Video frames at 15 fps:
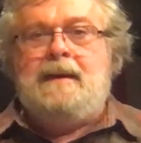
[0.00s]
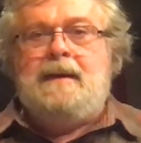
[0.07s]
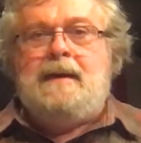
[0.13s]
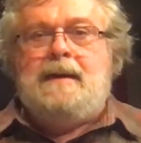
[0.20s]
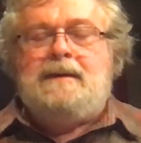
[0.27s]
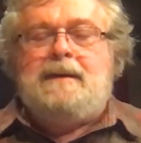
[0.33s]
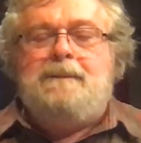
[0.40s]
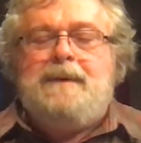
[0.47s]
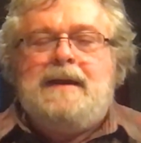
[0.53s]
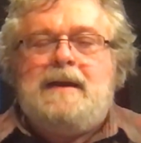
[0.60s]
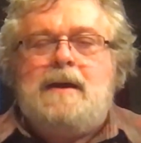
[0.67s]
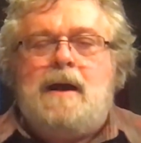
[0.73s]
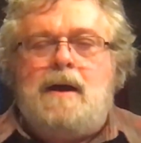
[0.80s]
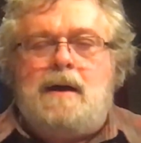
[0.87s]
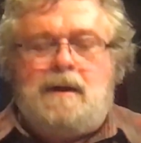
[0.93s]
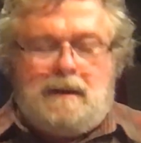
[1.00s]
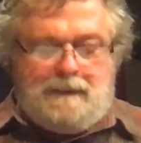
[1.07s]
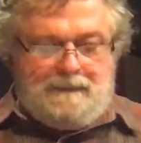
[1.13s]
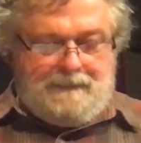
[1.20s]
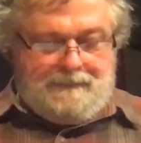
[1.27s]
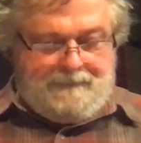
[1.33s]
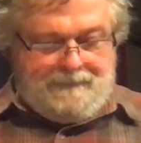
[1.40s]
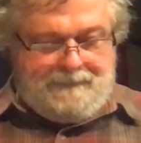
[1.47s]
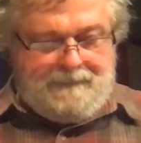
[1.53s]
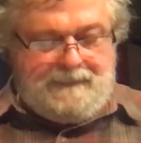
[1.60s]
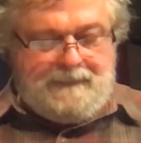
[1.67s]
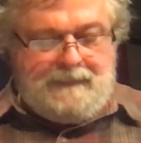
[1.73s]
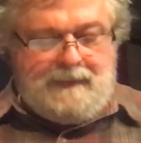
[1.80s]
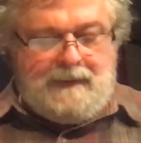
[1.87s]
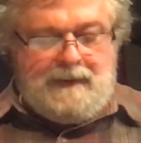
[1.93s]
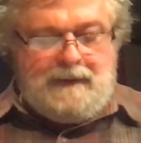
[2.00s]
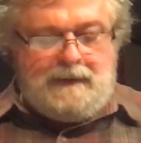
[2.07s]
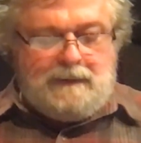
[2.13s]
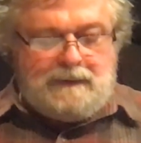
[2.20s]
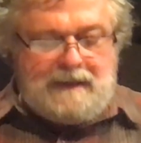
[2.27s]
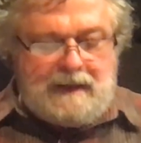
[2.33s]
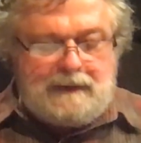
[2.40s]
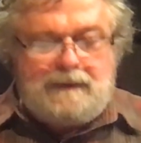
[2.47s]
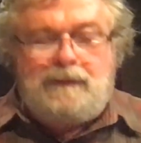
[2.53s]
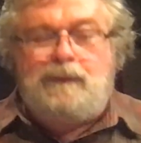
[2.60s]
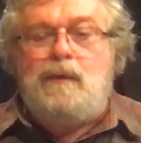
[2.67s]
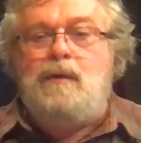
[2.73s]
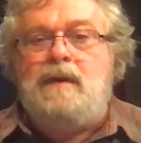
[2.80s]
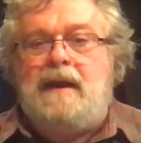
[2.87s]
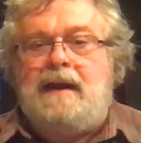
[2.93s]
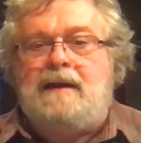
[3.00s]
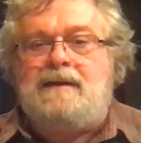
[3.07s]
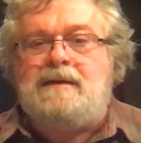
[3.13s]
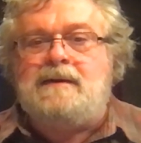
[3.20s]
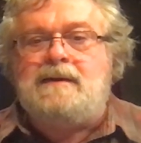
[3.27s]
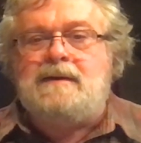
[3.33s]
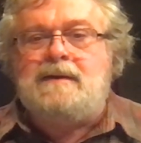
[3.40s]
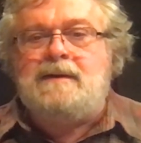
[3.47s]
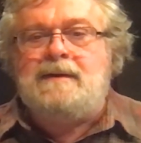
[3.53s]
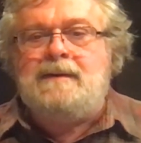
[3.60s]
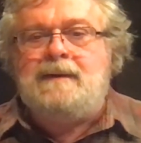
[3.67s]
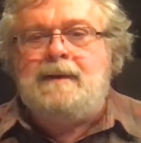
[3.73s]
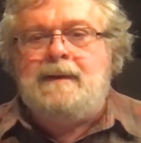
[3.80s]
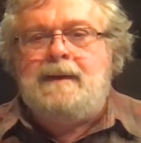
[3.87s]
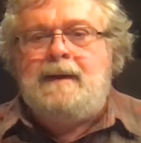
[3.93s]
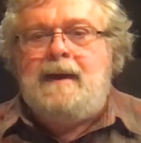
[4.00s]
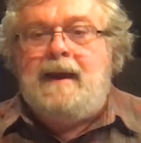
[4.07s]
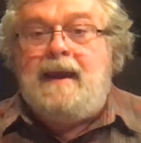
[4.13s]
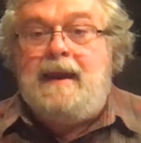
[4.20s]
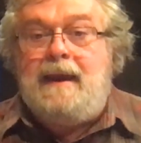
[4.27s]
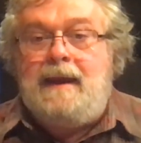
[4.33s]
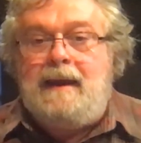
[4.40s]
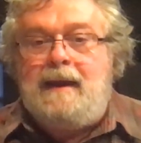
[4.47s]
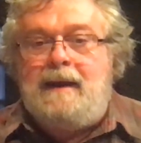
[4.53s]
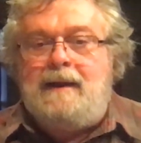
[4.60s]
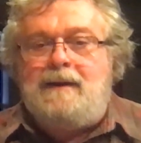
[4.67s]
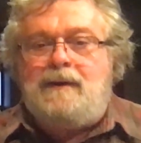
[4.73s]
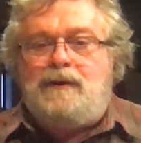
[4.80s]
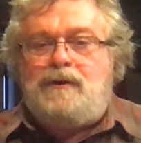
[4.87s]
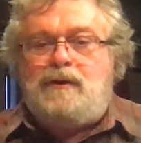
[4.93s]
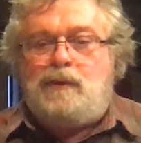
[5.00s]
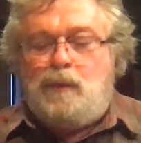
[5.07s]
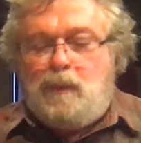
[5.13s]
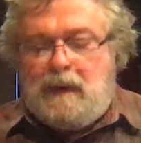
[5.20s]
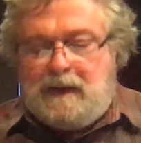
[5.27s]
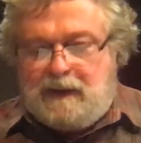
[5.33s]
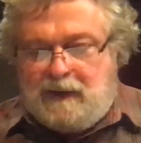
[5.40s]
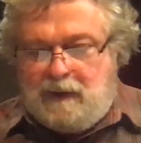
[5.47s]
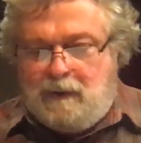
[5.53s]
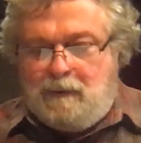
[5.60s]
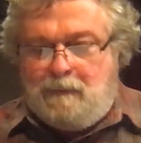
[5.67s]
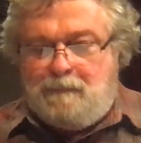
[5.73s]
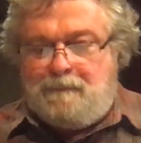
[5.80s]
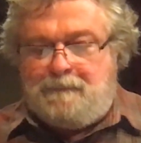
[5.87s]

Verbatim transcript: to be calm. You'll get through this. He is with you.